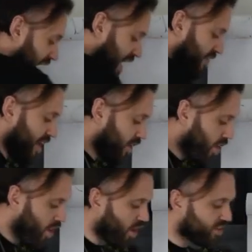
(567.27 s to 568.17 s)
And there
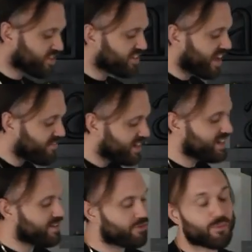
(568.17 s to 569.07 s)
are
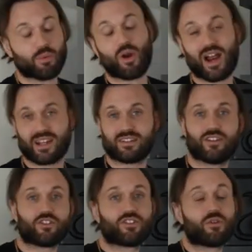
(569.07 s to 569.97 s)
seven different product
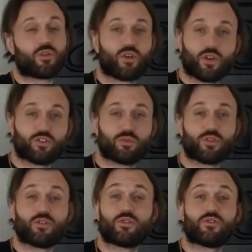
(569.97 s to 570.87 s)
tiers that we're going to be
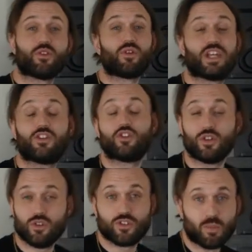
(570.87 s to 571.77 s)
reviewing.
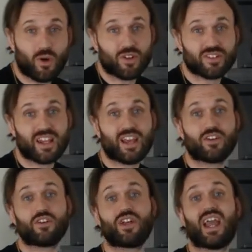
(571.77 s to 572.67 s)
Two small
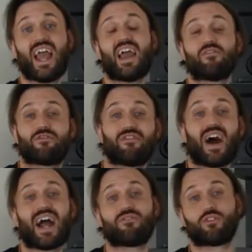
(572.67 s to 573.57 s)
standard and
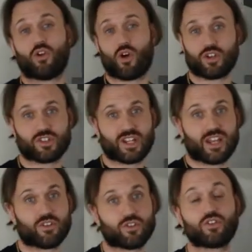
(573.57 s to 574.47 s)
five large
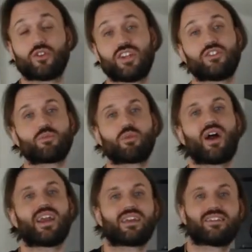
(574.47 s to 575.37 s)
standards. So these are
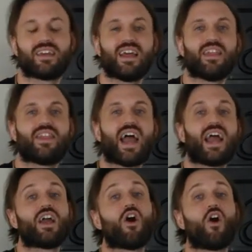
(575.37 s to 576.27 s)
products
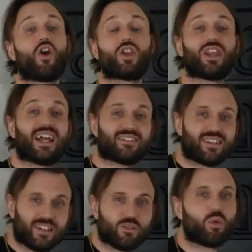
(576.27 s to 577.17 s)
that are less
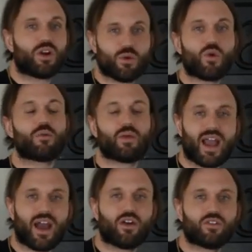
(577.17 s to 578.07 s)
than 21
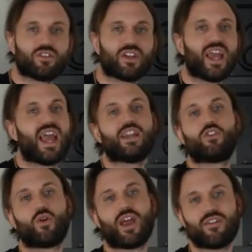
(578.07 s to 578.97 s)
pounds and
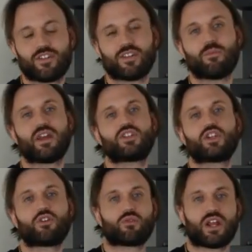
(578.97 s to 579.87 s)
don't have a
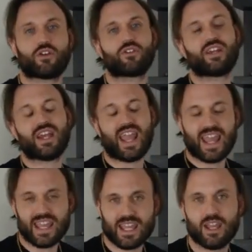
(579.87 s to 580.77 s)
dimension greater than
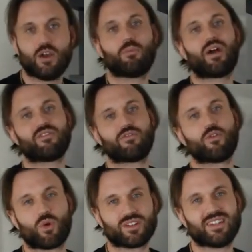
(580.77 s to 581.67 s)
8 by
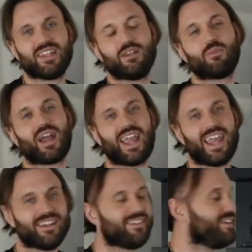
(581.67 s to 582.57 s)
14 by
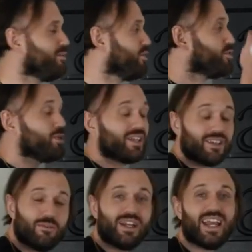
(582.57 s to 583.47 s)
18, which we
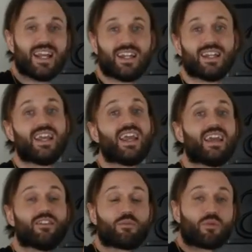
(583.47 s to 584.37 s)
eliminated
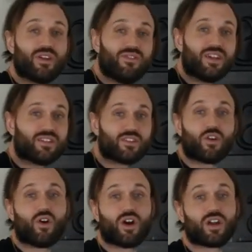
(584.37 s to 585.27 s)
in the previous
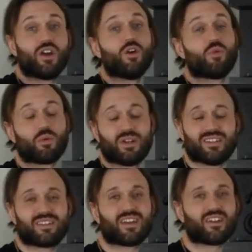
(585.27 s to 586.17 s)
talk where we
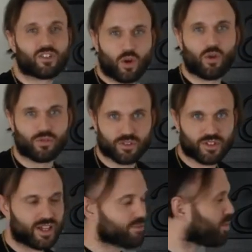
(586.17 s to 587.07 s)
discussed
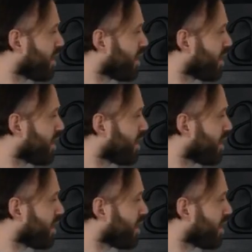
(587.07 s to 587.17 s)
oversized